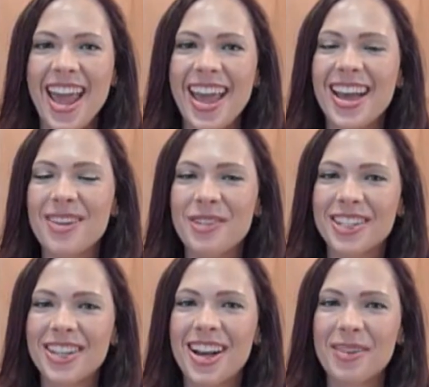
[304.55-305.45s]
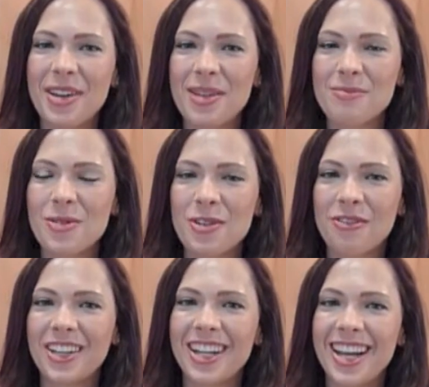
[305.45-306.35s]
and we can talk about more
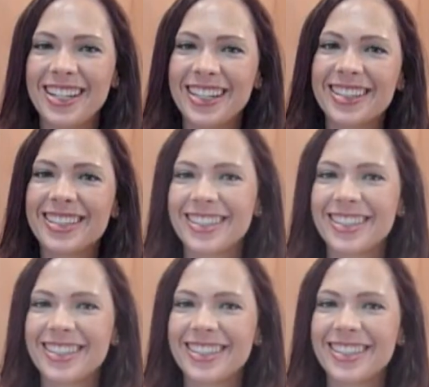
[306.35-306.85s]
fig ideas.